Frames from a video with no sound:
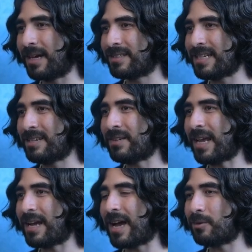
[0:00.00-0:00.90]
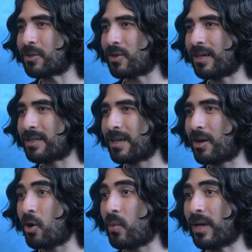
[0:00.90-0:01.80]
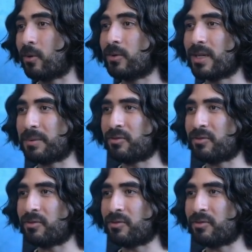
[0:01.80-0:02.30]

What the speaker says: even AI was trying to say, oh, wait, hold up.